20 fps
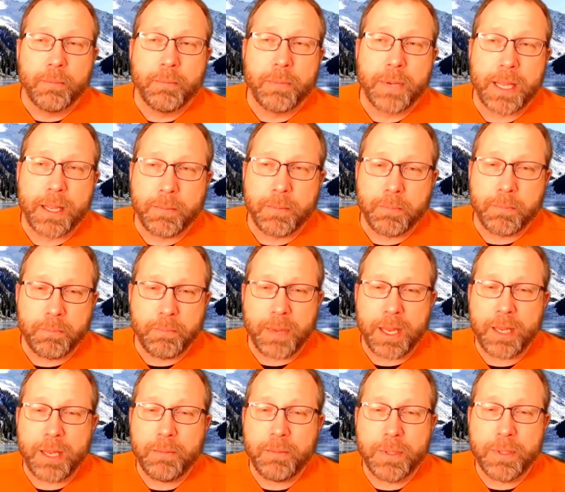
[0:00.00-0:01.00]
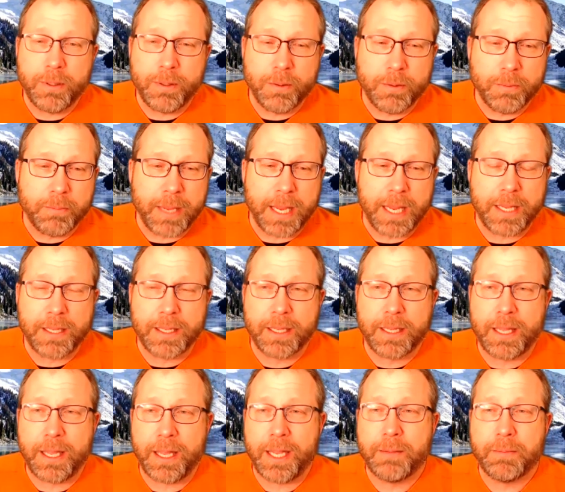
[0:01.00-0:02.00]
But maybe you make a
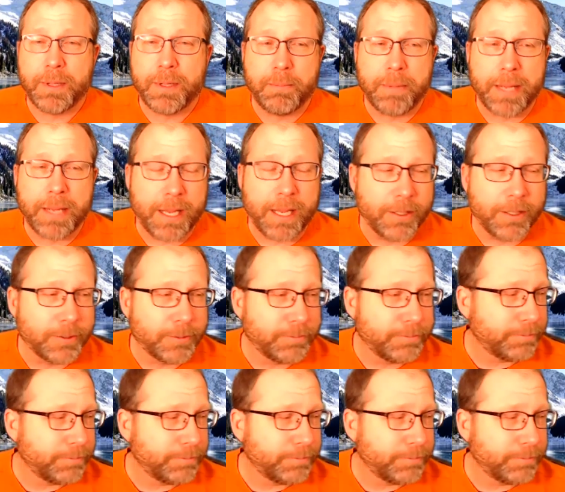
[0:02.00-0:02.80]
game about